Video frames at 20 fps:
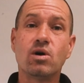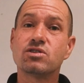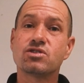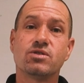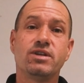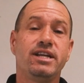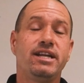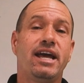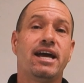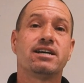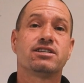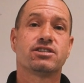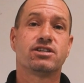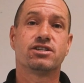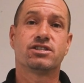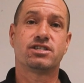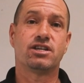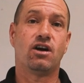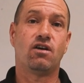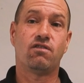also need to ask
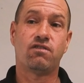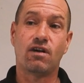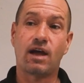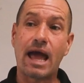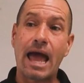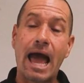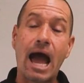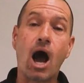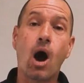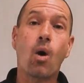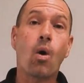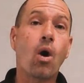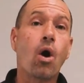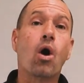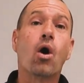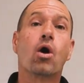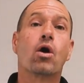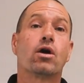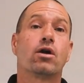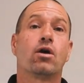yourself, how
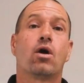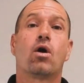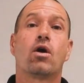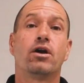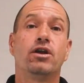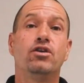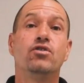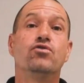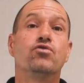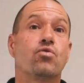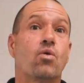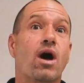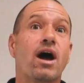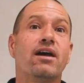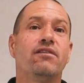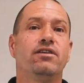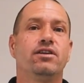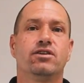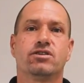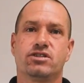hard are you
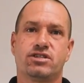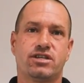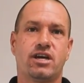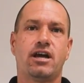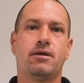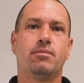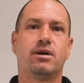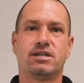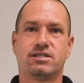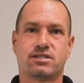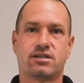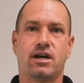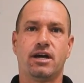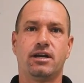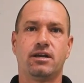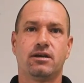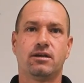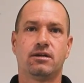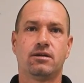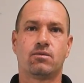driving your
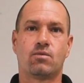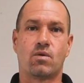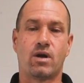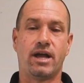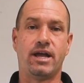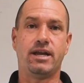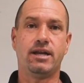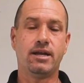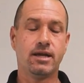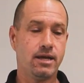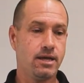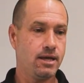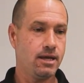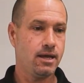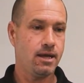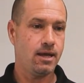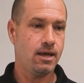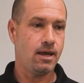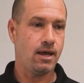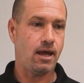side-by-side, -side, right?
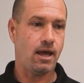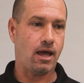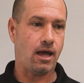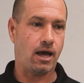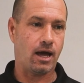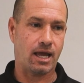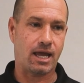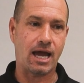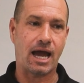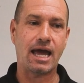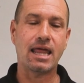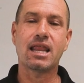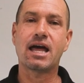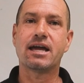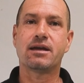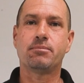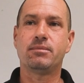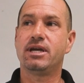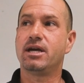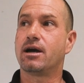A guy
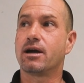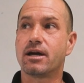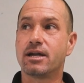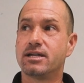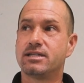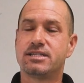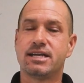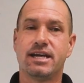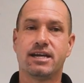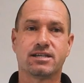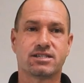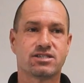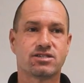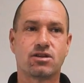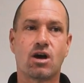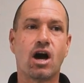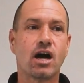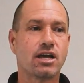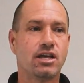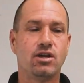like me, I'm gonna take a
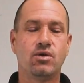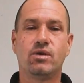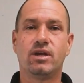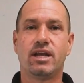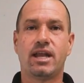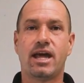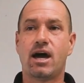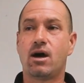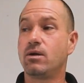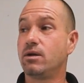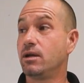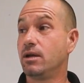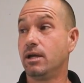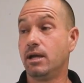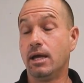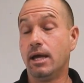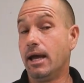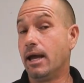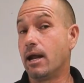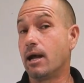stock unit out
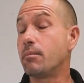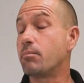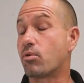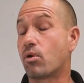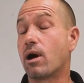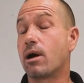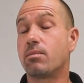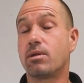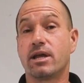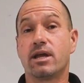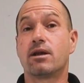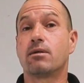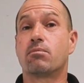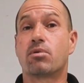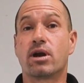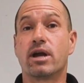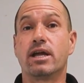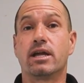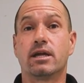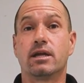and I'm probably gonna
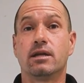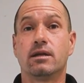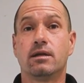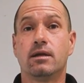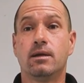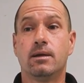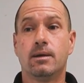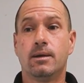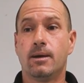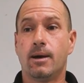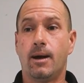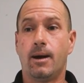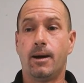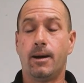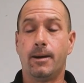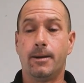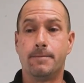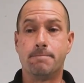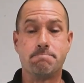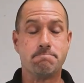break it.
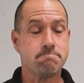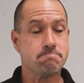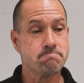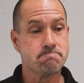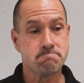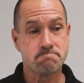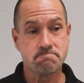Um,